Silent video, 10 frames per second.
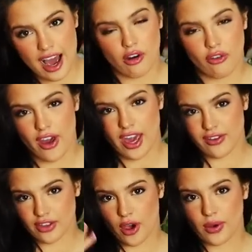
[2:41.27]
outfit,
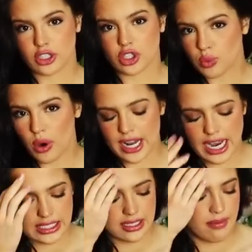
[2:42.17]
even though it's just one
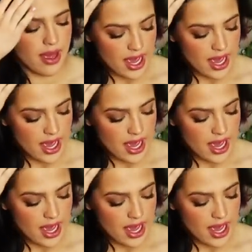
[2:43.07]
item,